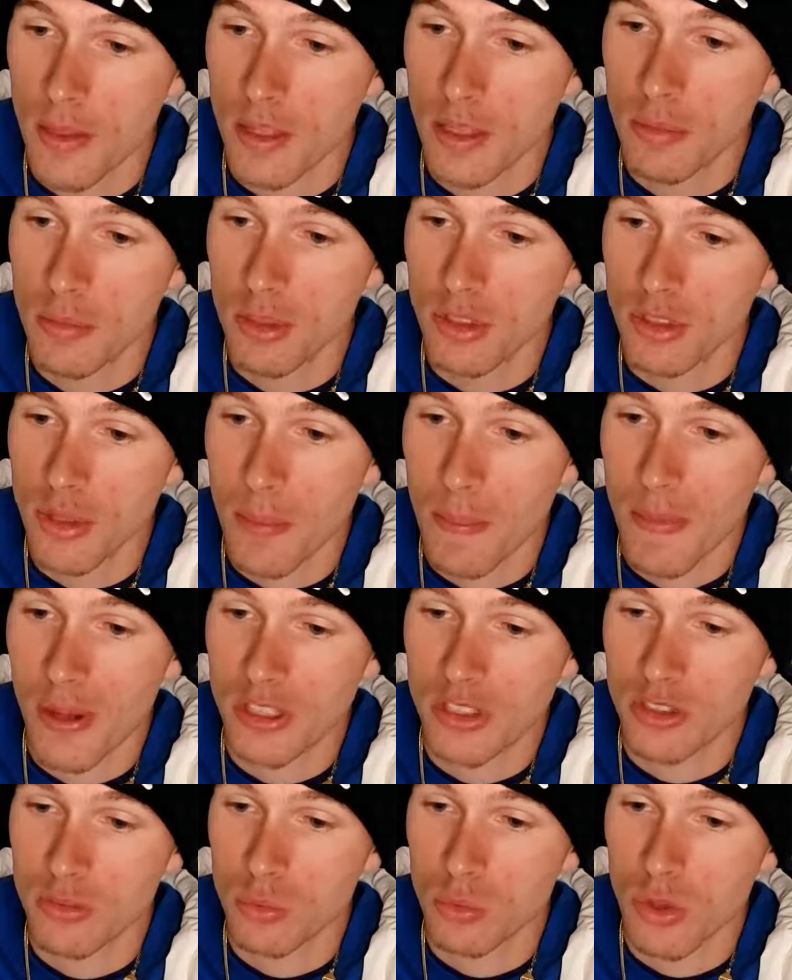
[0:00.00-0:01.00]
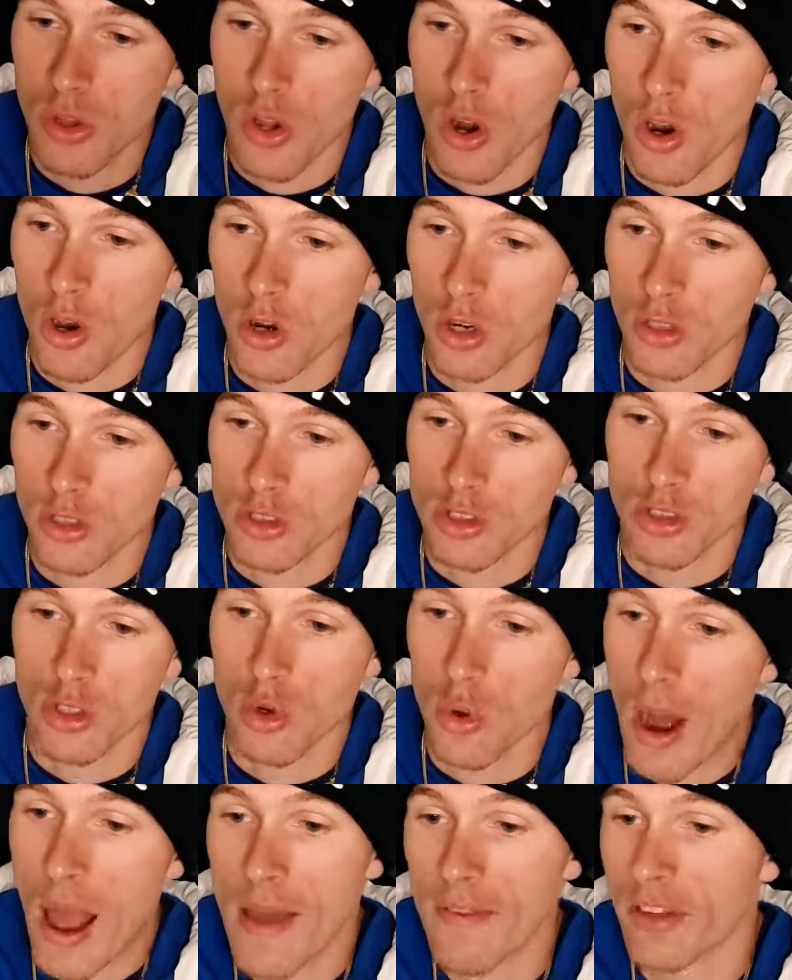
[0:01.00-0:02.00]
he must have messed with Earth's
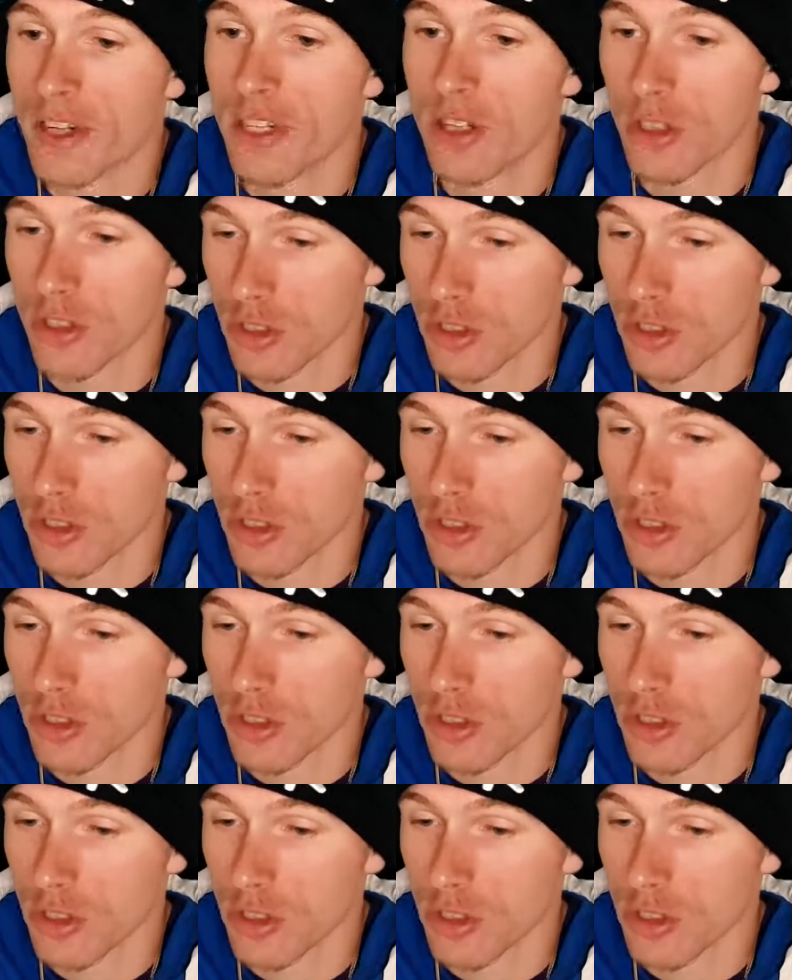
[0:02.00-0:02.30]
gravity